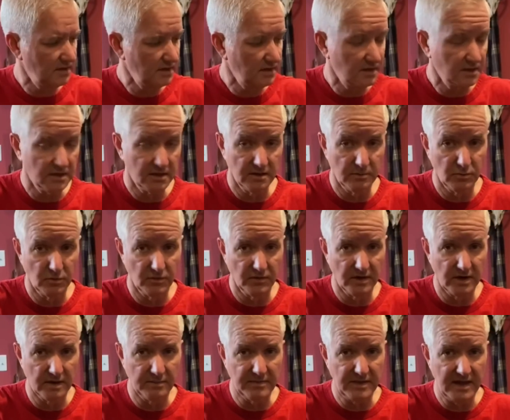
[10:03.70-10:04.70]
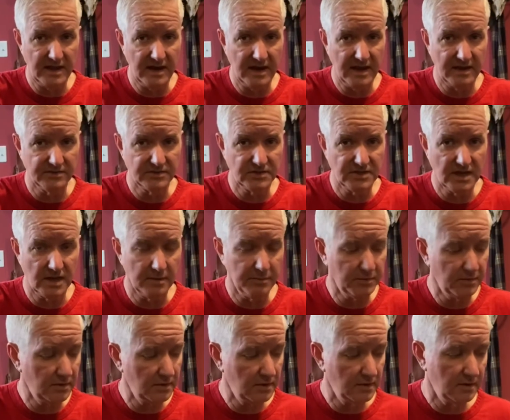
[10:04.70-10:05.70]
You move it up that half step.
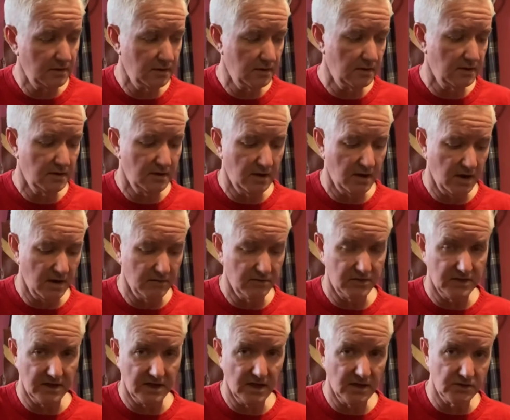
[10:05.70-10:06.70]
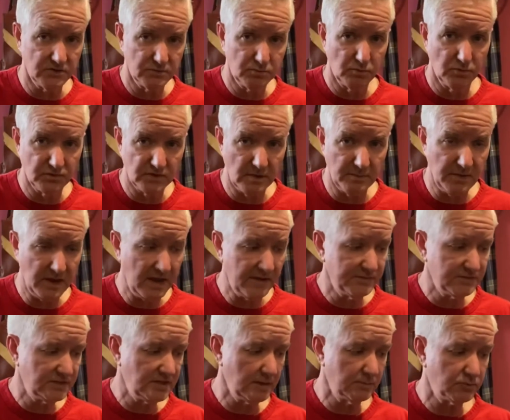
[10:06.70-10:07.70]
Everything else moves up half
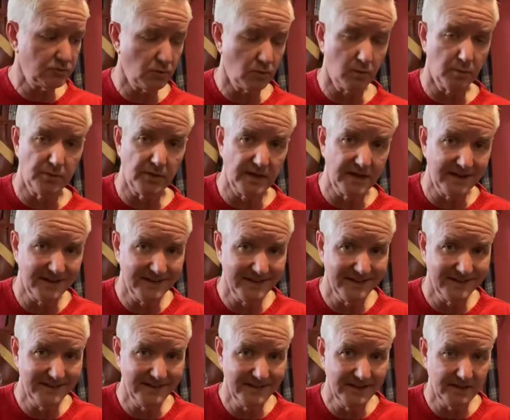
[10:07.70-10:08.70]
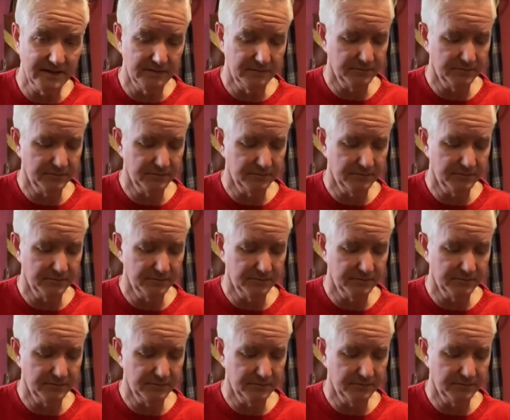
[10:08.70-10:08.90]
step, so we're playing in D.